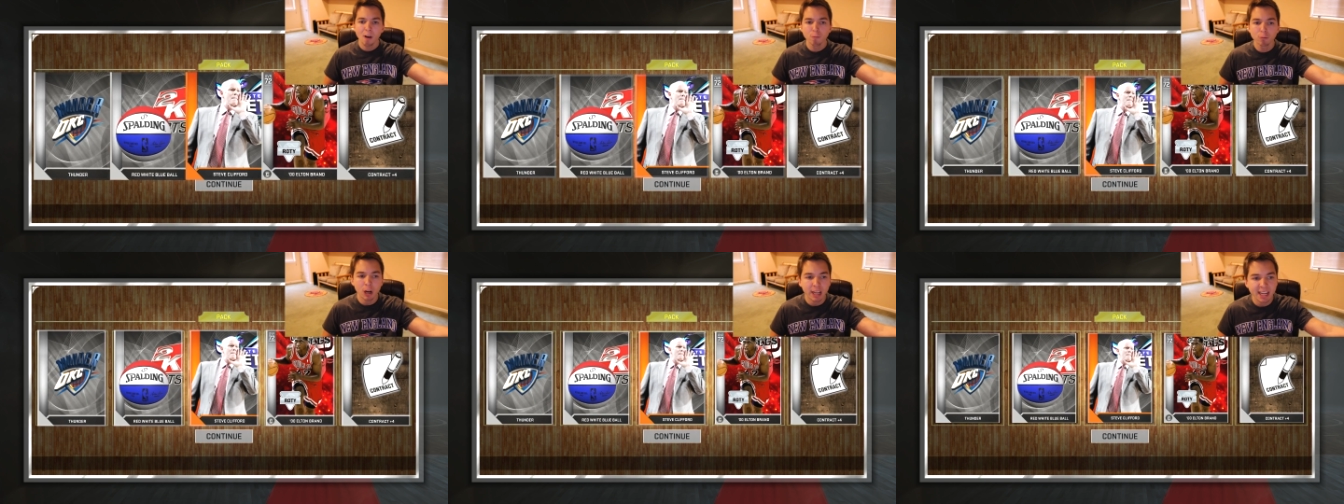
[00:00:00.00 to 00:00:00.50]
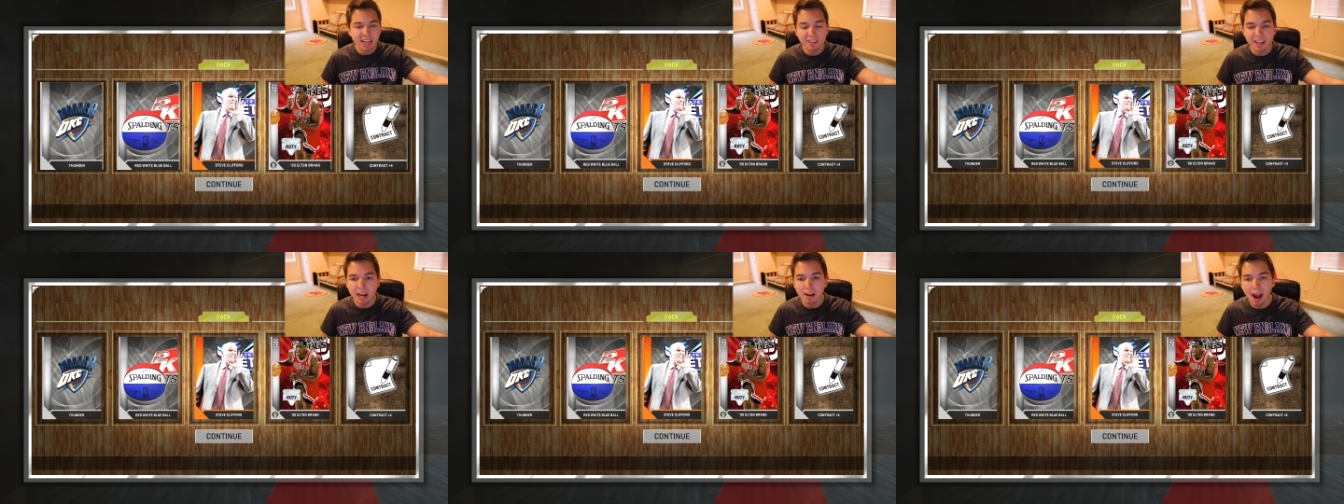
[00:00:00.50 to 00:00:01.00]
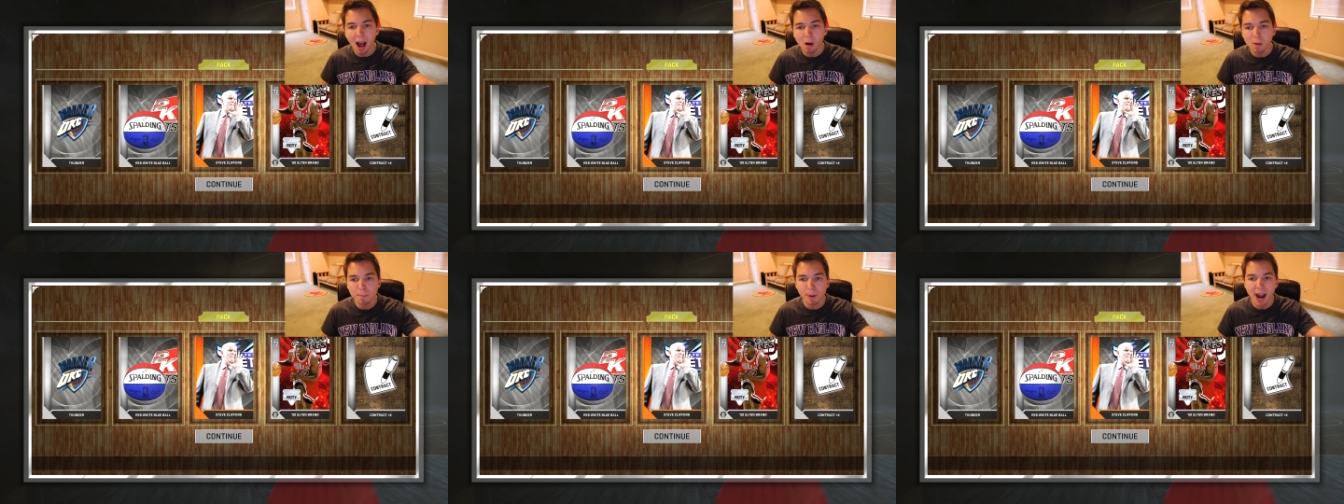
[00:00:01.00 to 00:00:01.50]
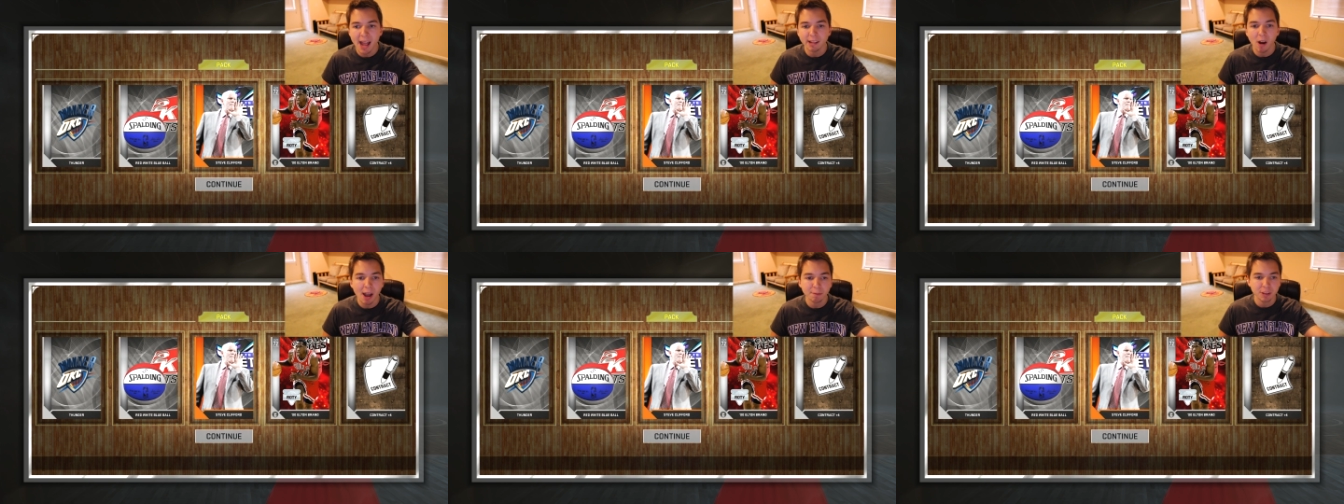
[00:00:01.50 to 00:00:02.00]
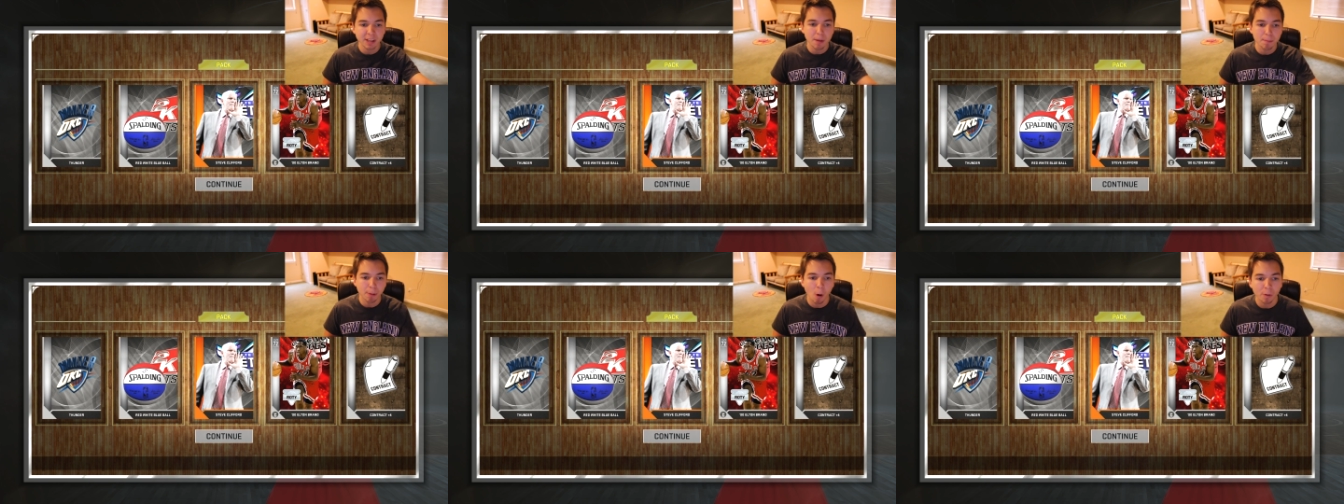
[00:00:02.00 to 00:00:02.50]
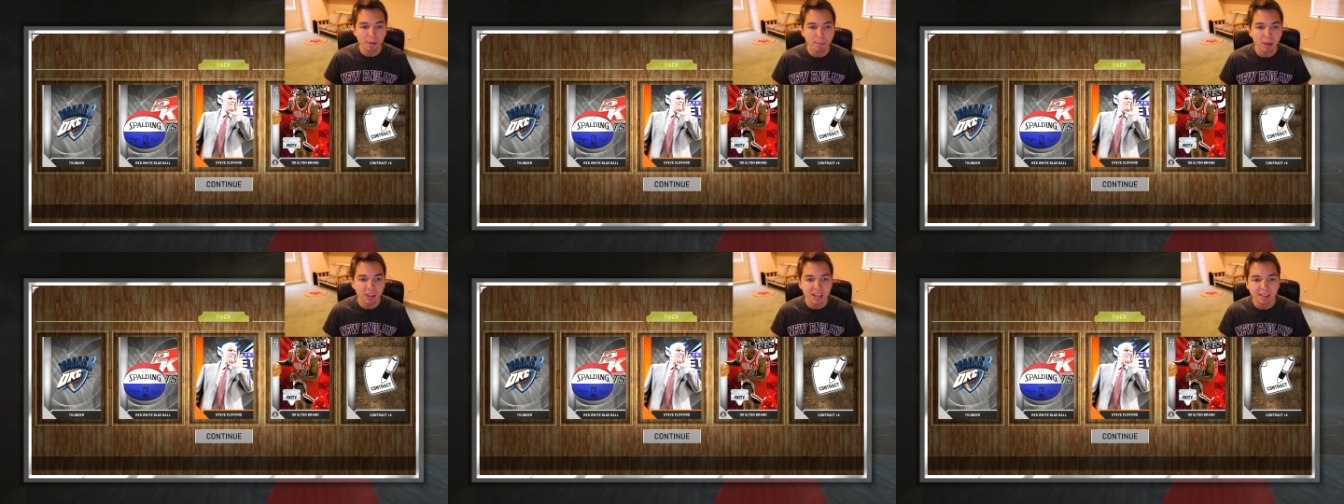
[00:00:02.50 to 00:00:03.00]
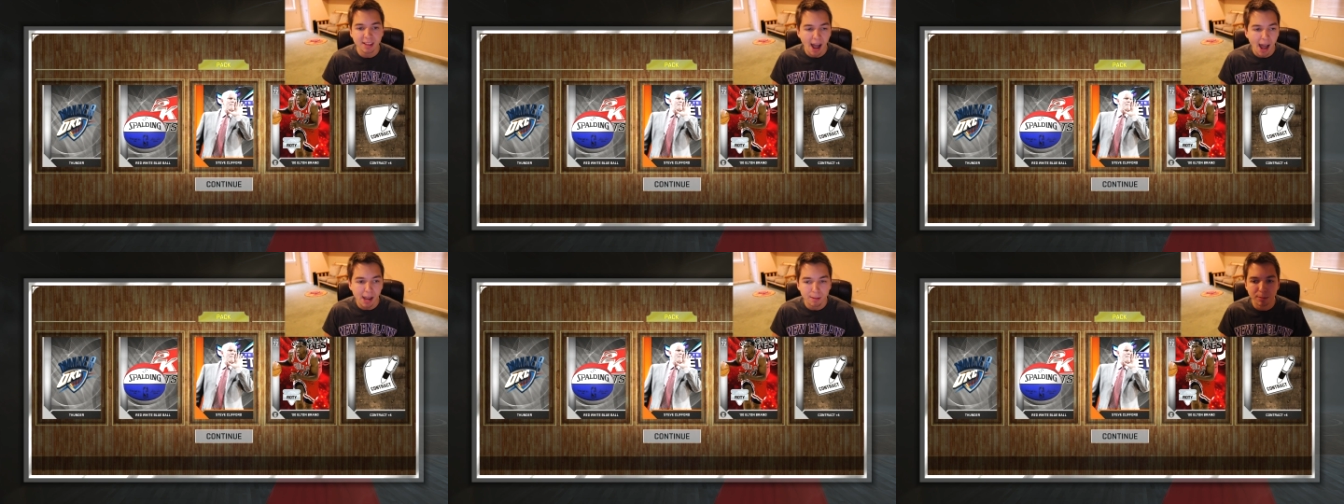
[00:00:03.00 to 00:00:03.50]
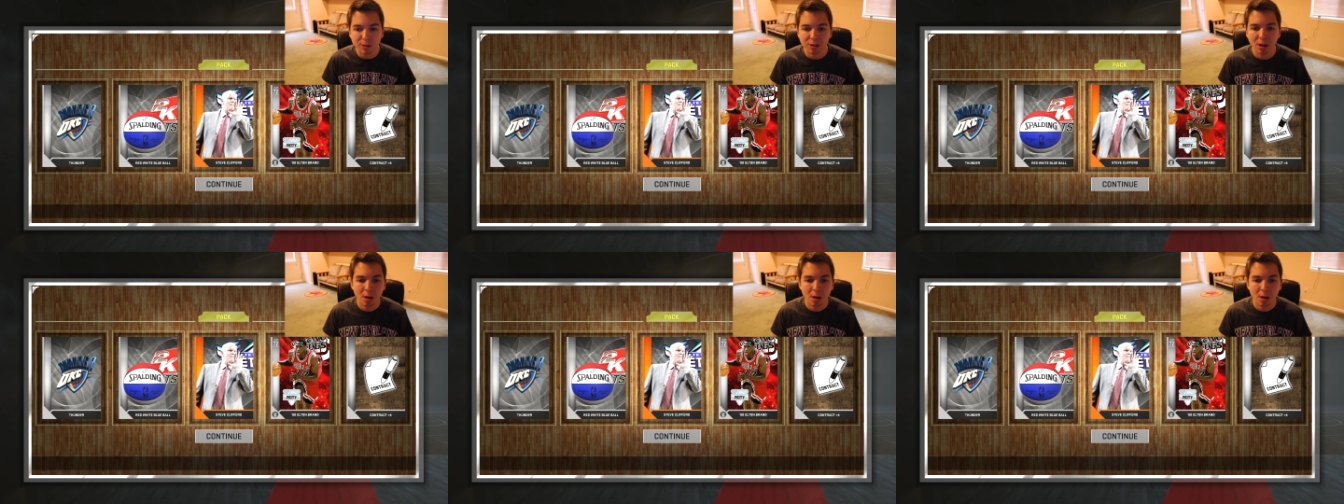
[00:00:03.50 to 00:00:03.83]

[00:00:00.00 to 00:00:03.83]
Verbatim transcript: Rookie of the Year, Elton Brand. Now, I've seen him pulled a million times.